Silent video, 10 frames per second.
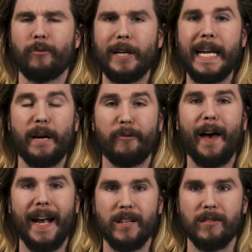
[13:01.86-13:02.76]
everyday
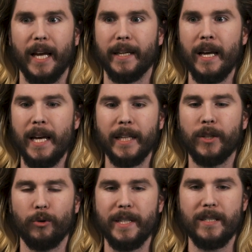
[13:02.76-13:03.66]
effects like
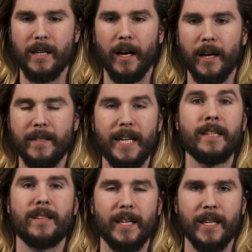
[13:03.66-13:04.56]
increased
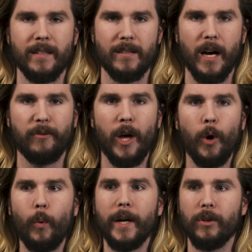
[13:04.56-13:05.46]
density and stuff
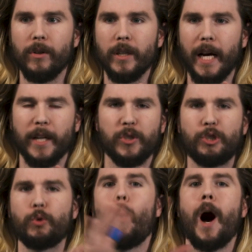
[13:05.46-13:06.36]
will kind of
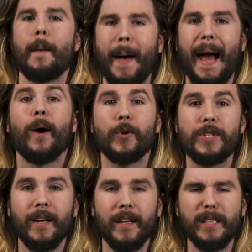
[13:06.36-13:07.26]
swamp
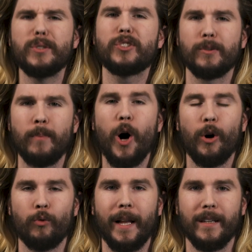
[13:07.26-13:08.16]
out these
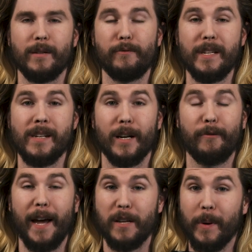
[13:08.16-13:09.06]
small relativistic
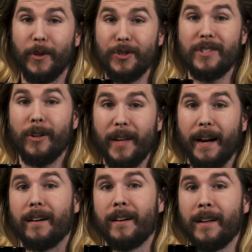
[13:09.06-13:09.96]
effects, but they're still
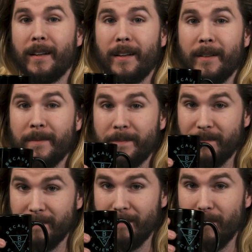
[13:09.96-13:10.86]
there
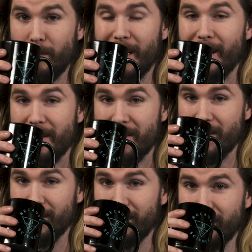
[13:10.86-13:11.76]

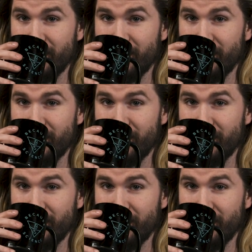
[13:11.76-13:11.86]
because...